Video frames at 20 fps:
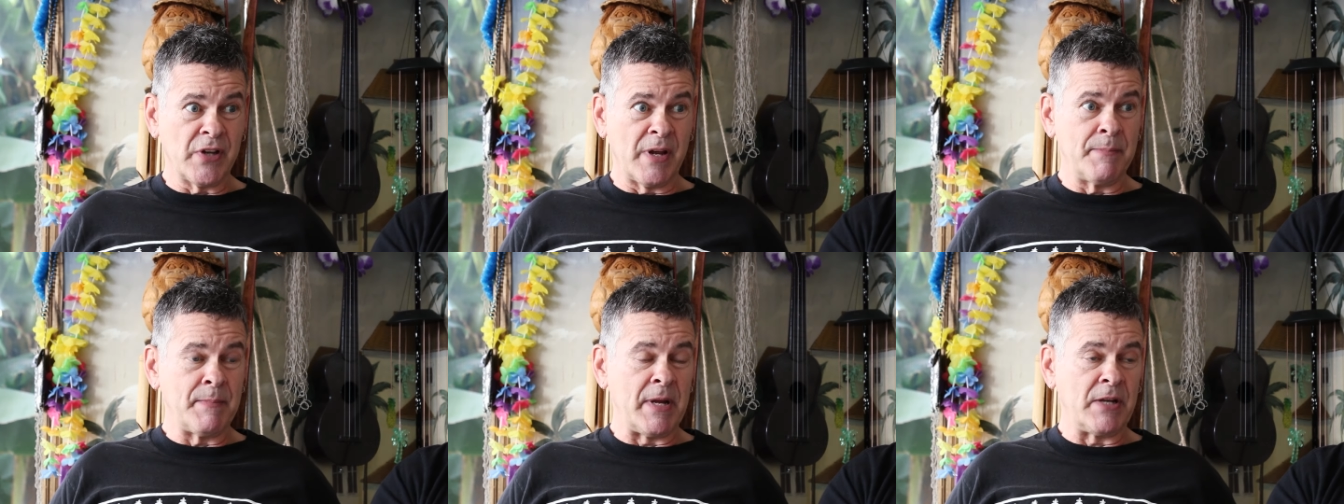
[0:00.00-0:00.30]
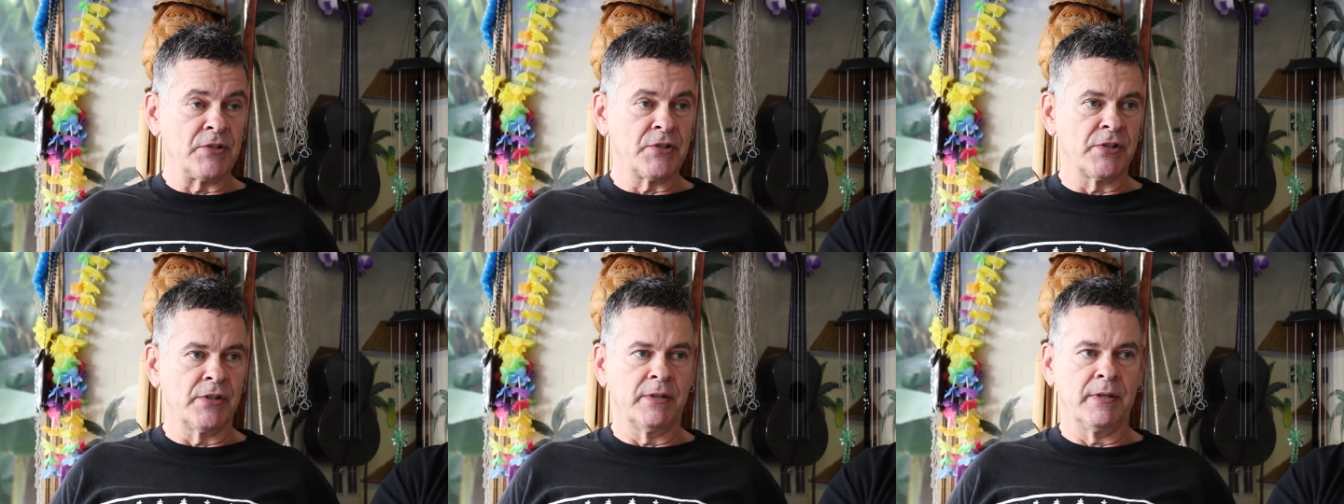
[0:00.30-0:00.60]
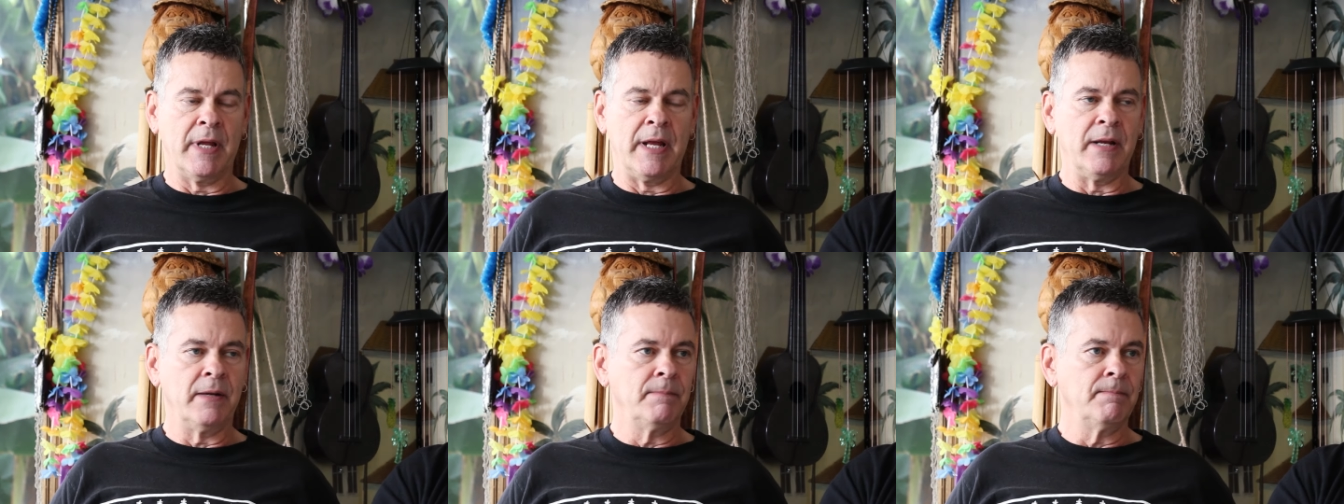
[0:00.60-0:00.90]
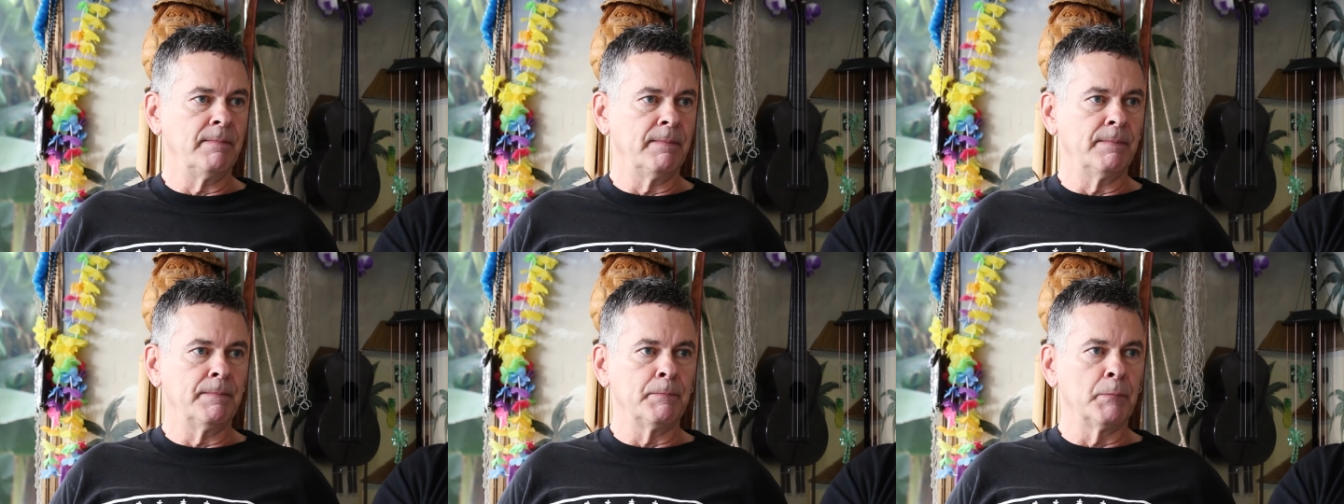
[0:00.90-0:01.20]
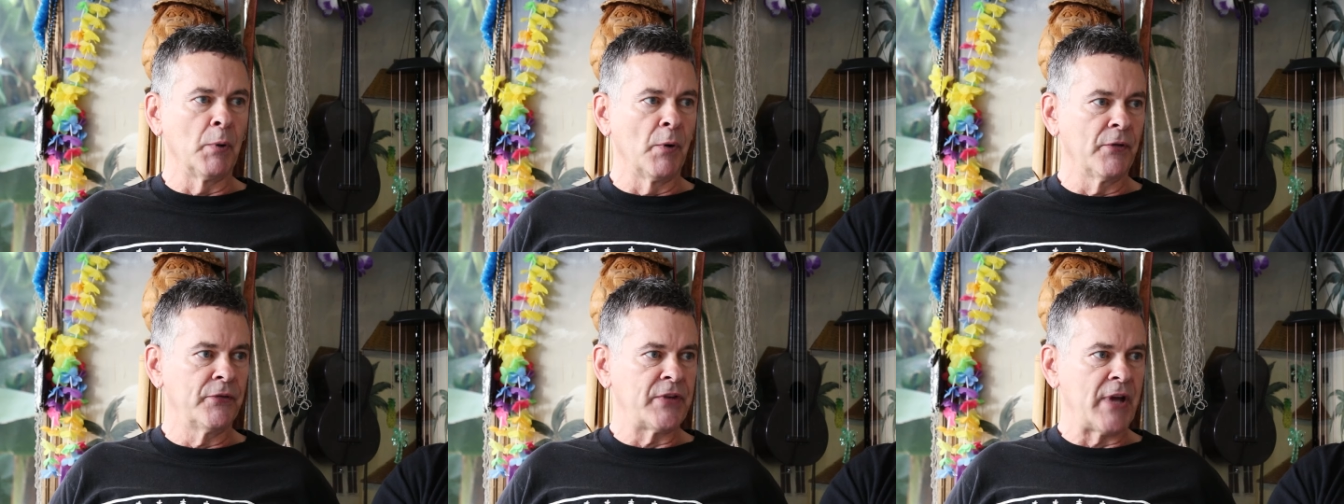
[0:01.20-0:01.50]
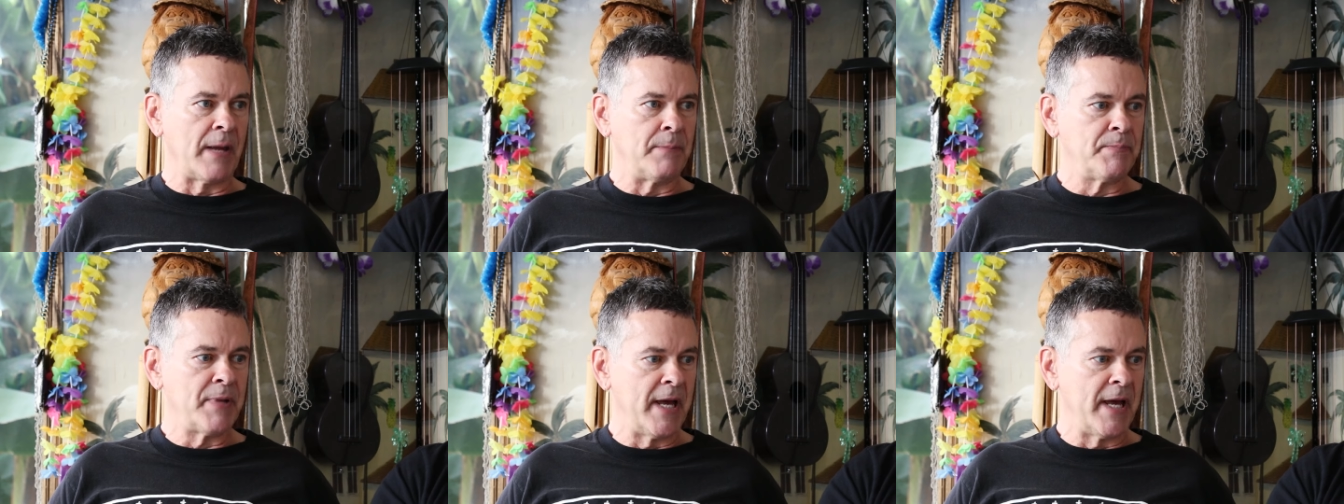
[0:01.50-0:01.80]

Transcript: I mentioned they both died